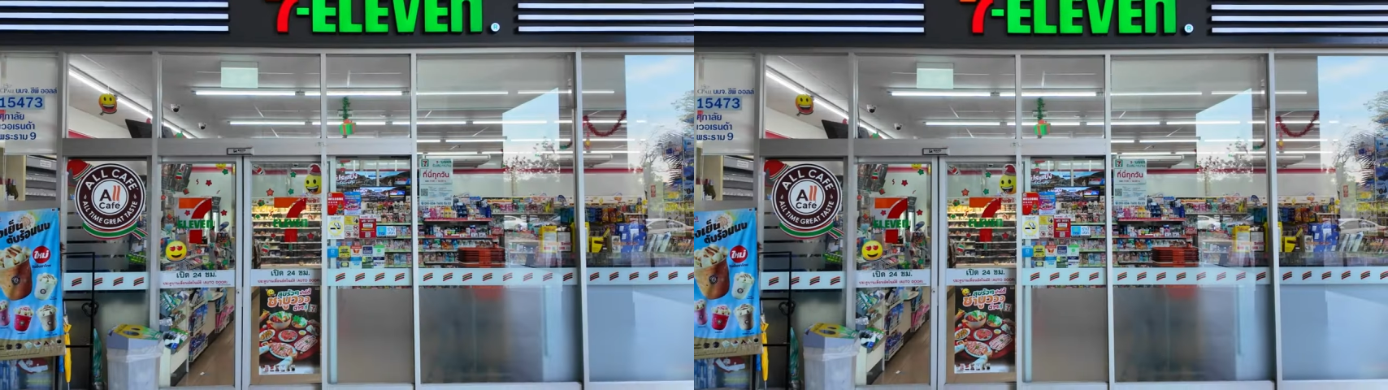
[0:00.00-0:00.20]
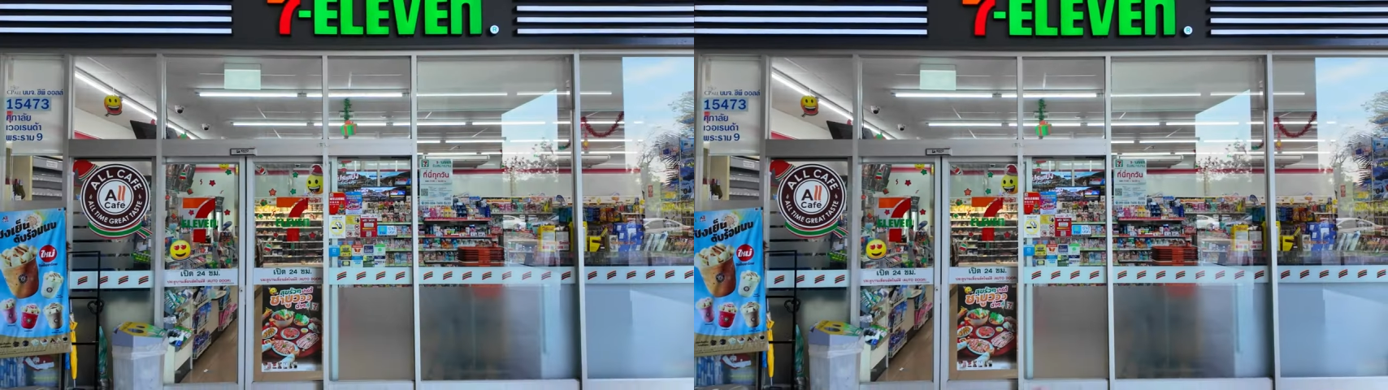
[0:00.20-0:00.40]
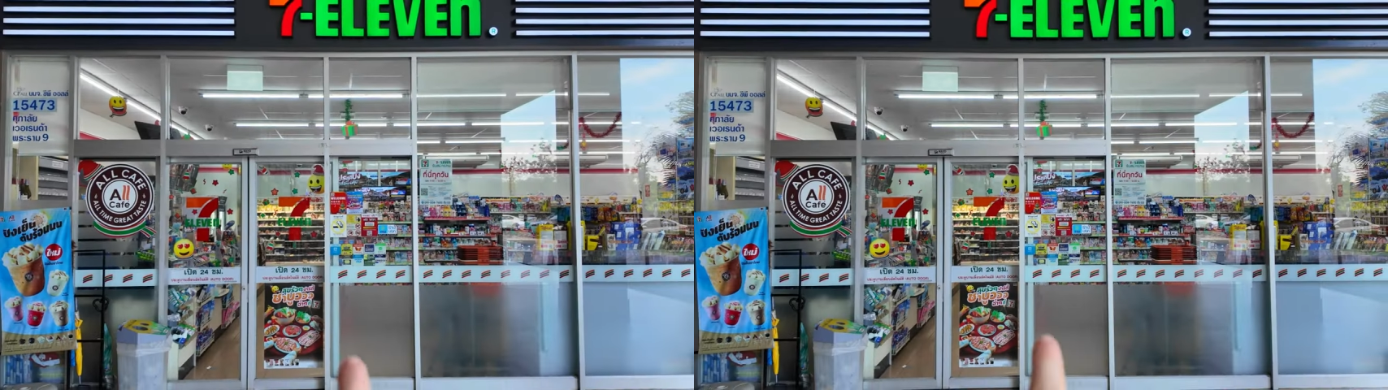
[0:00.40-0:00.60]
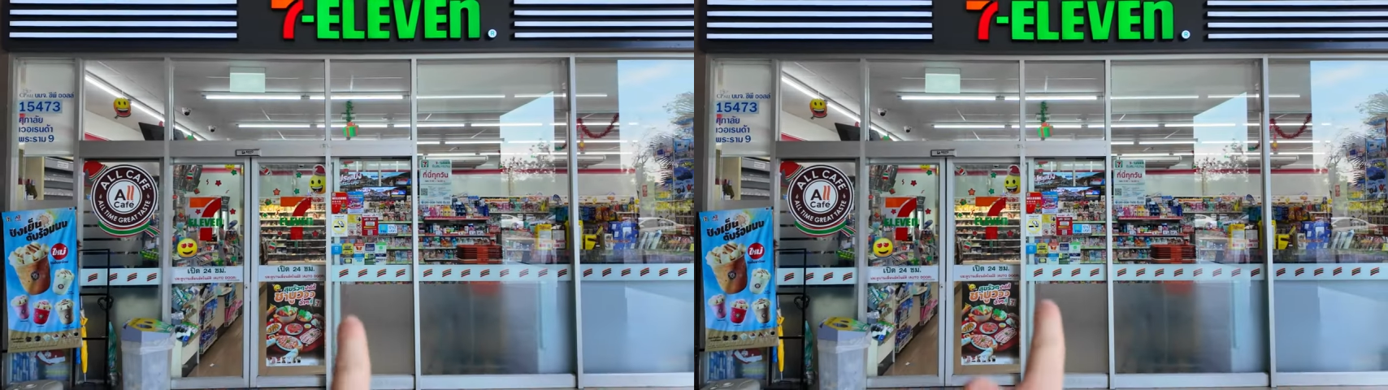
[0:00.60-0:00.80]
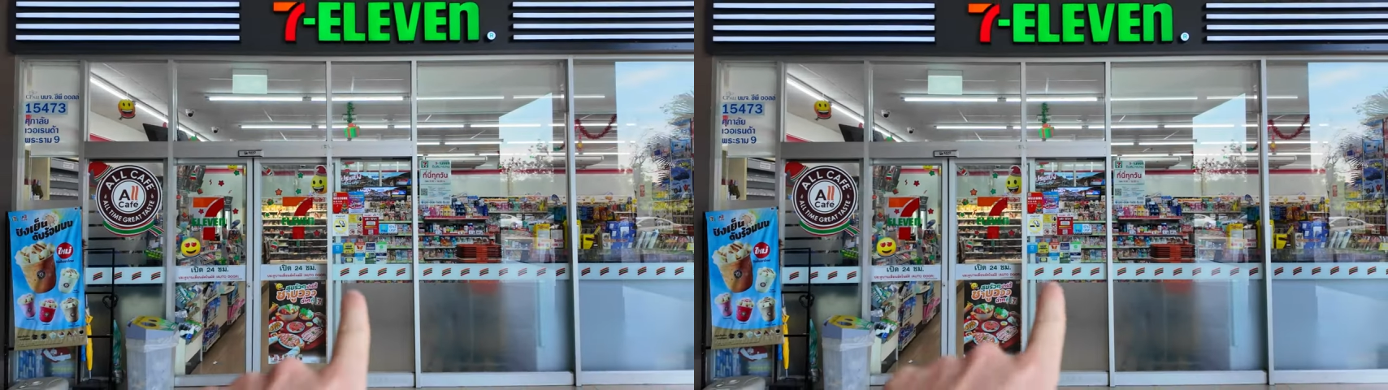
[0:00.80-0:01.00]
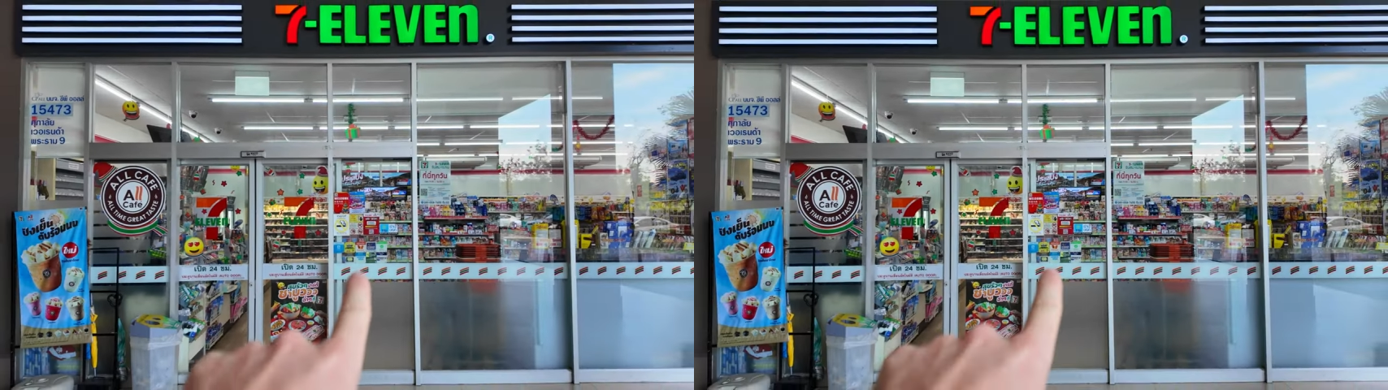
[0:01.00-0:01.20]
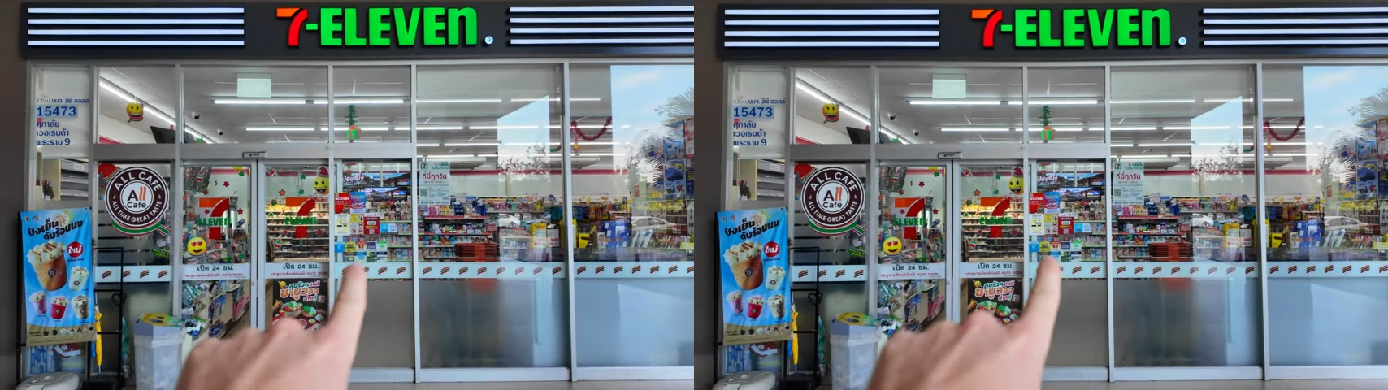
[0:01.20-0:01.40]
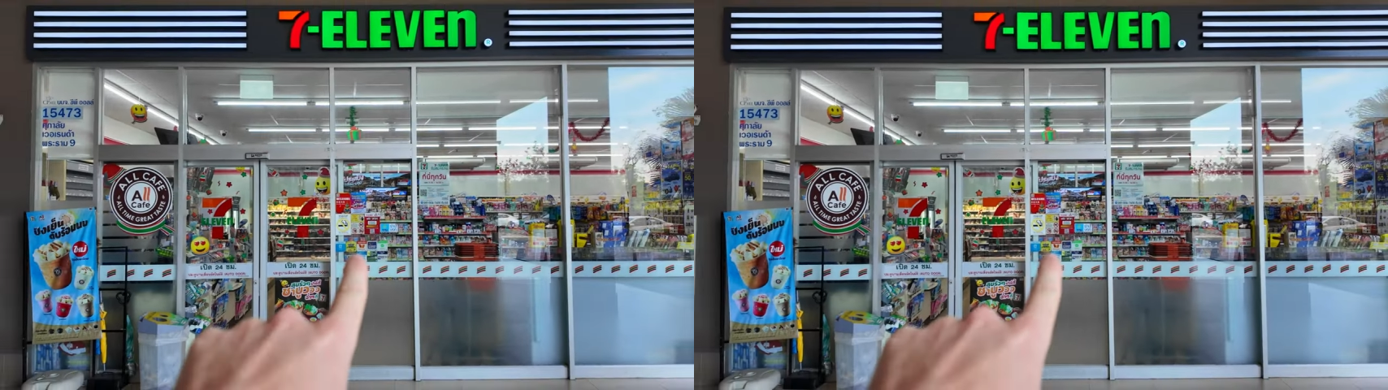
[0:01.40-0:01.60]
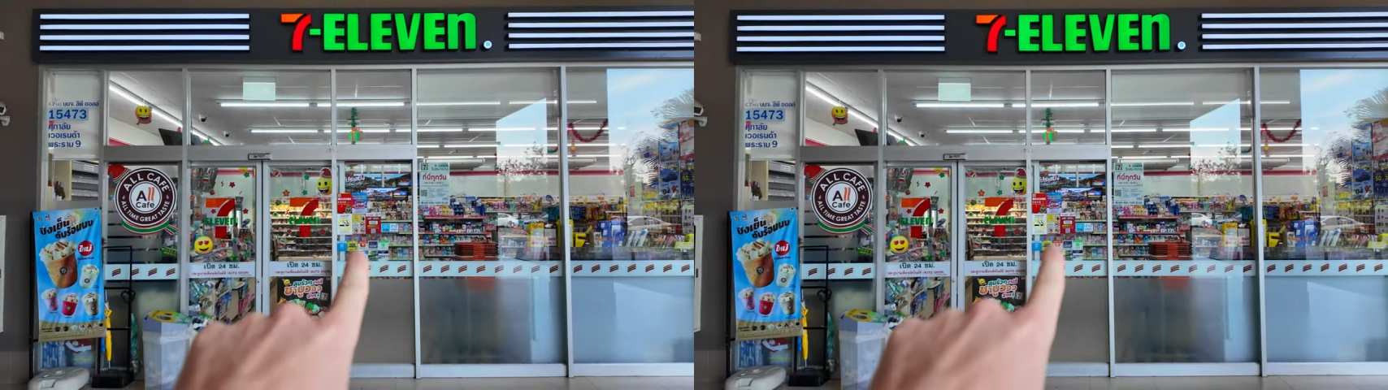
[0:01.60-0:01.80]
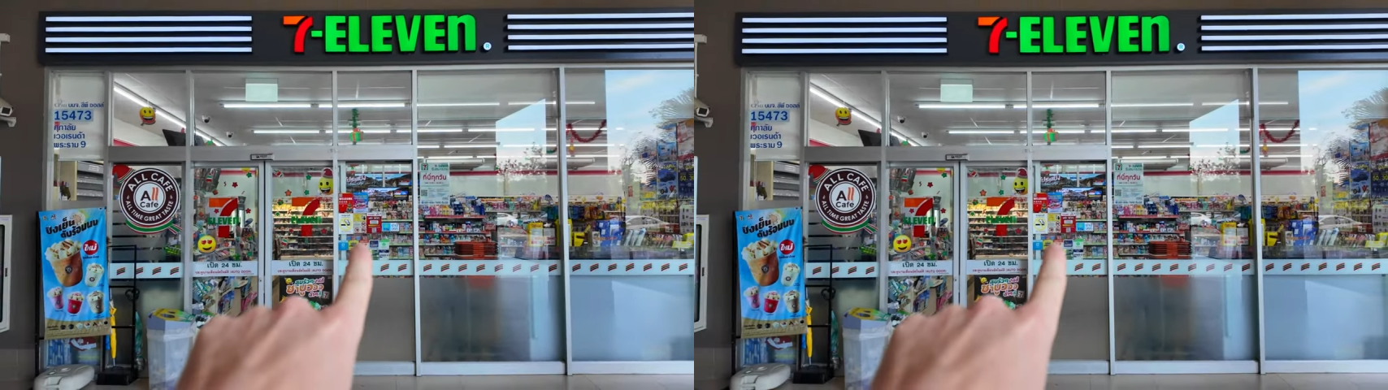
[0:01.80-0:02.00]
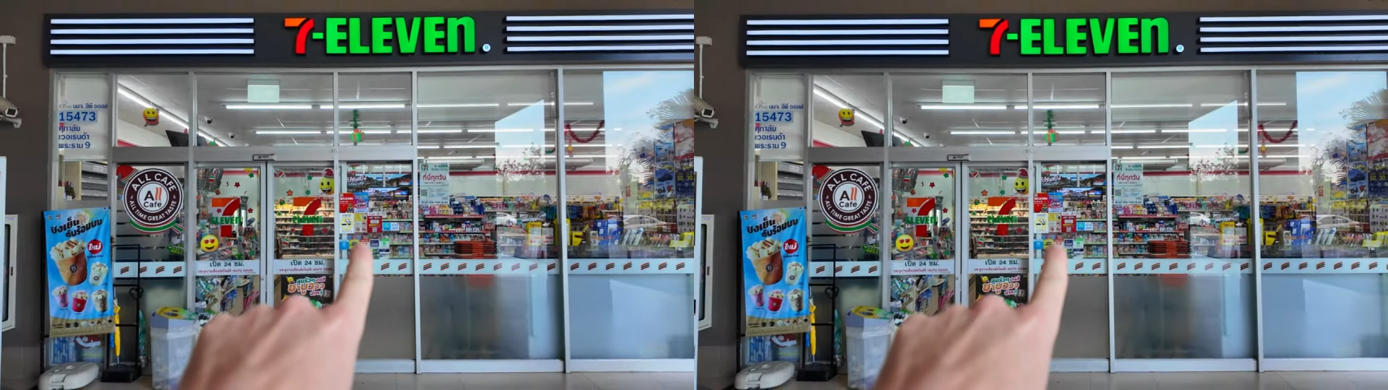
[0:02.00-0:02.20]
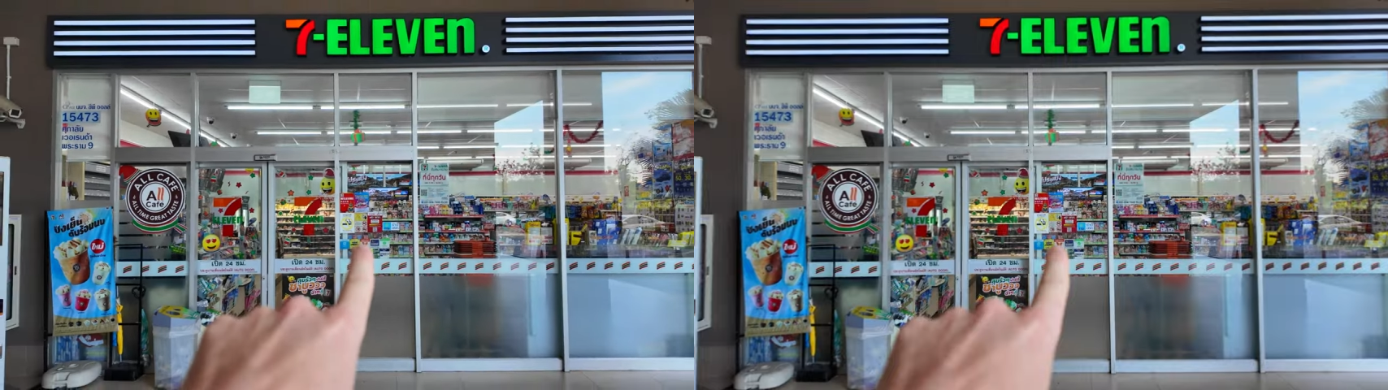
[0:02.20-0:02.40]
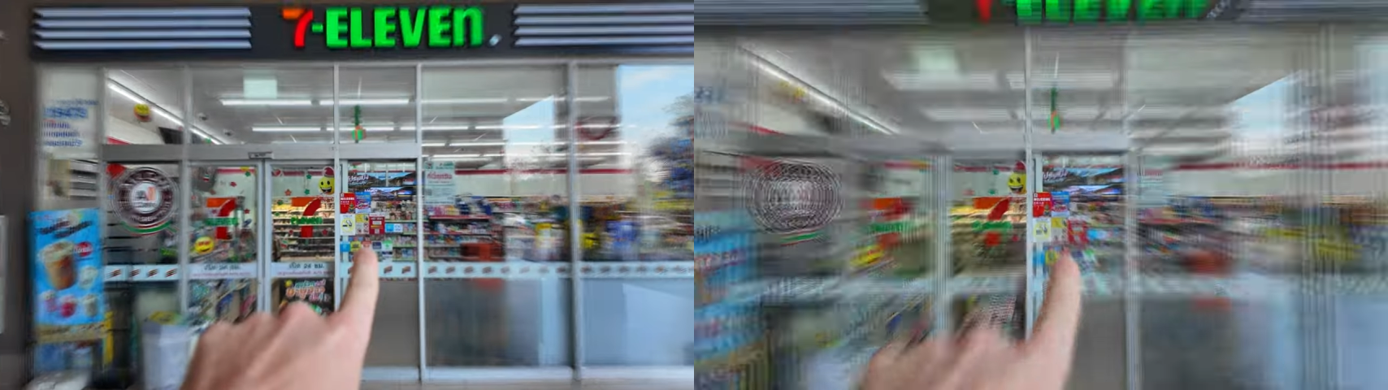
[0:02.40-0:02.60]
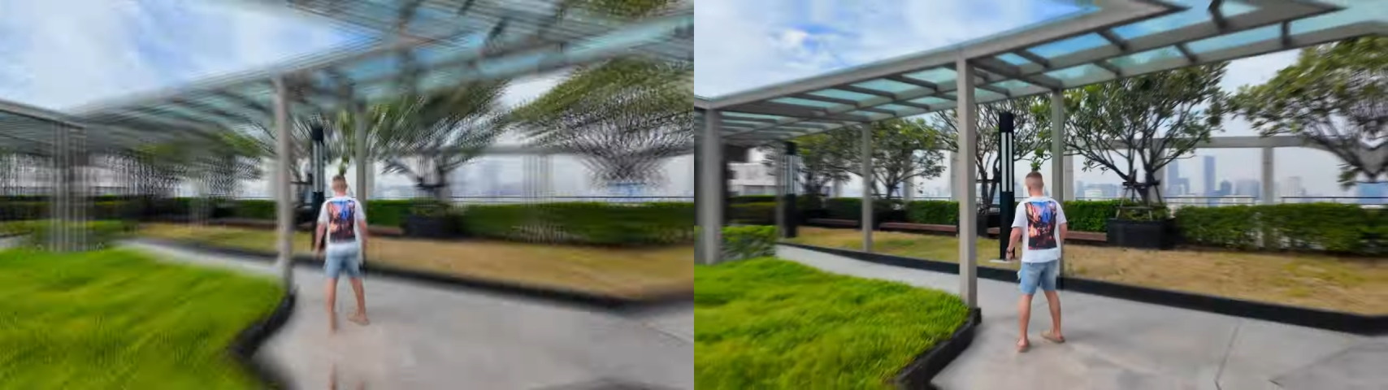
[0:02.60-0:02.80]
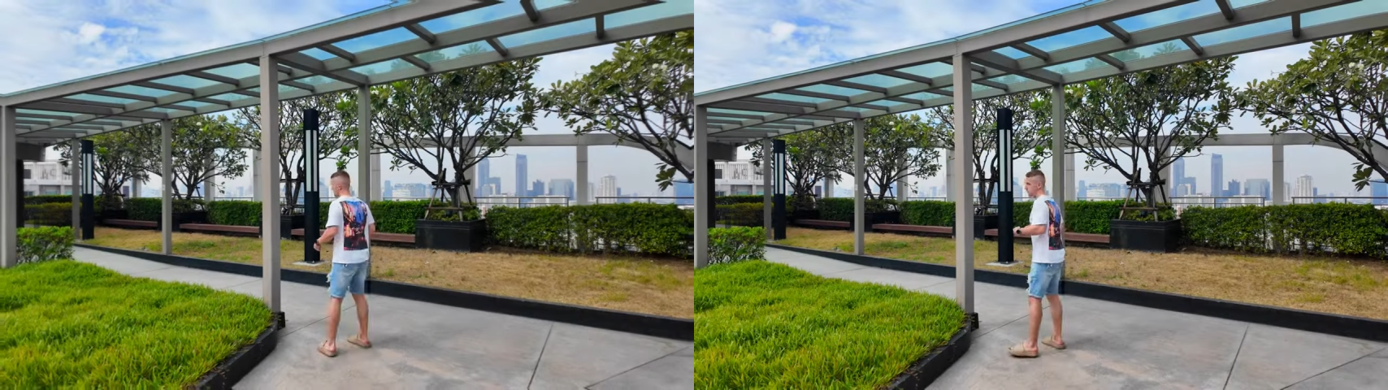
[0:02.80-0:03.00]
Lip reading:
Nobody's mouth can be seen.